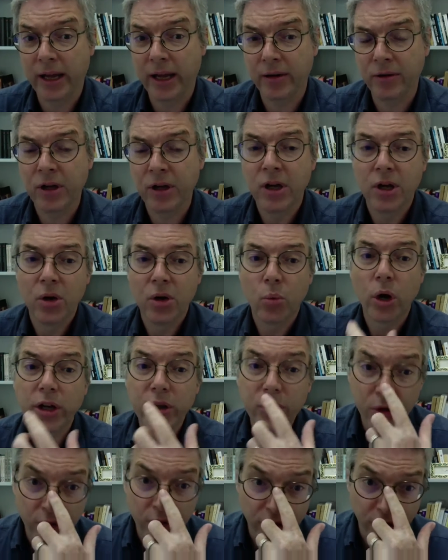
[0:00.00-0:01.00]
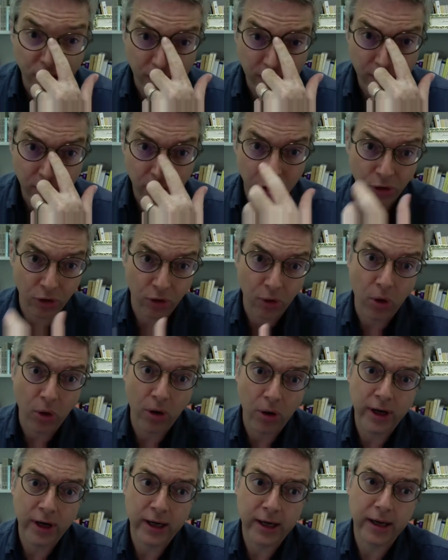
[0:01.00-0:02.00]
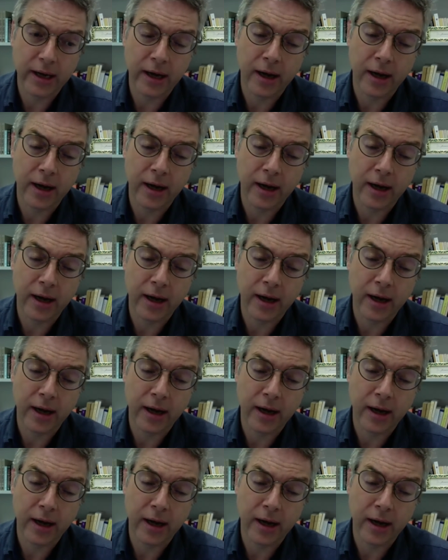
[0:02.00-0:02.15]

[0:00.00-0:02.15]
and what you could see in the story.